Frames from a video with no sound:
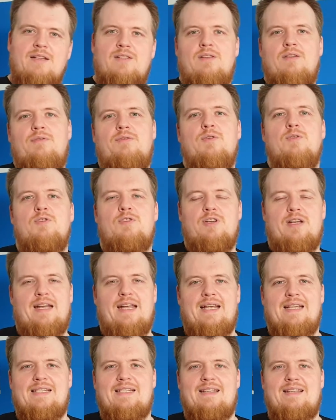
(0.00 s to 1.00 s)
to the
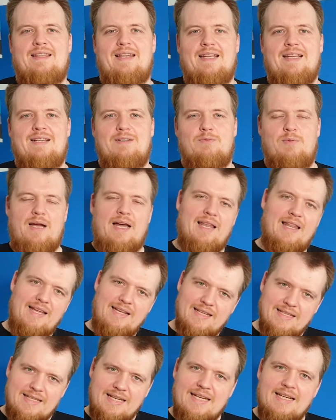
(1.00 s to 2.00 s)
Future-esque things. I
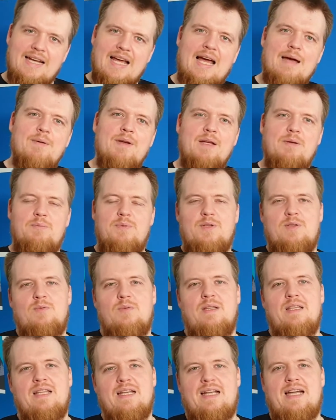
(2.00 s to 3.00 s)
like the dynamic
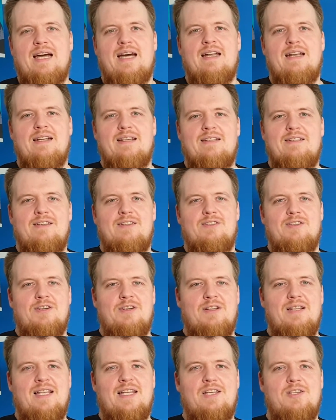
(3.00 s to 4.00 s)
between the characters, I
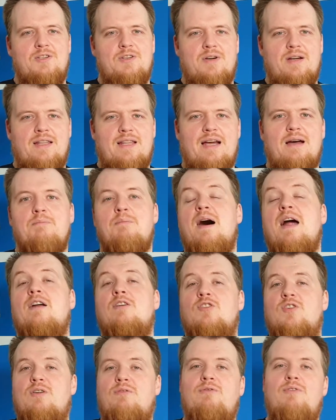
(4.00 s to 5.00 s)
really enjoy that.
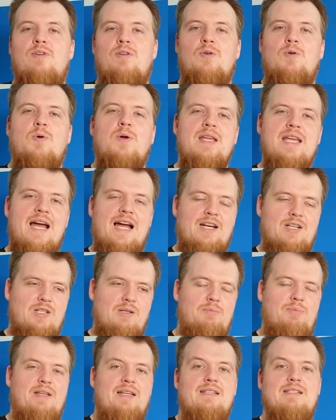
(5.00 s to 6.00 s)
Mark Ruffalo, he
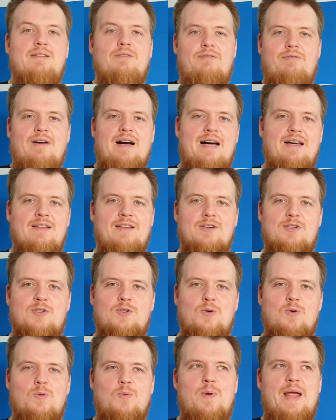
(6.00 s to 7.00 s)
actually plays the father,
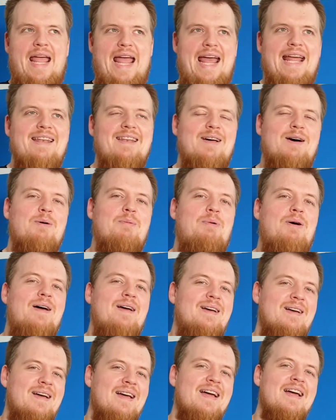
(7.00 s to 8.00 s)
so we end up
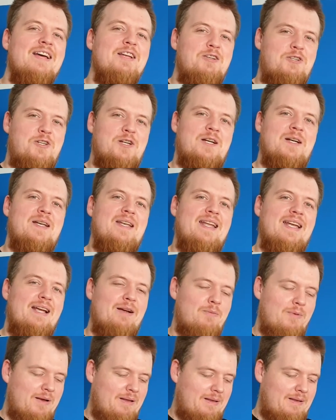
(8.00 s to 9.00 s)

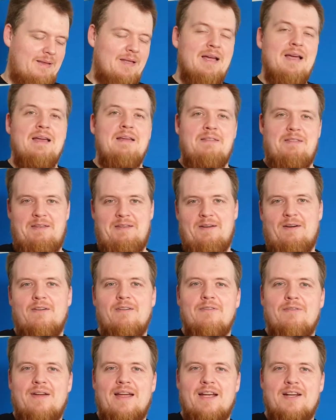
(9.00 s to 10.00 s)
journeying with the
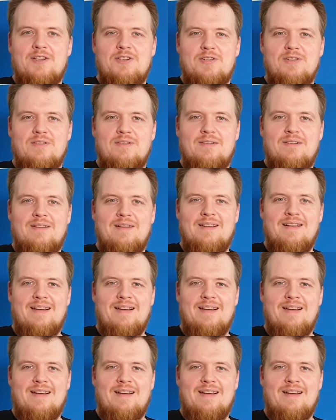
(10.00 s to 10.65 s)
young version,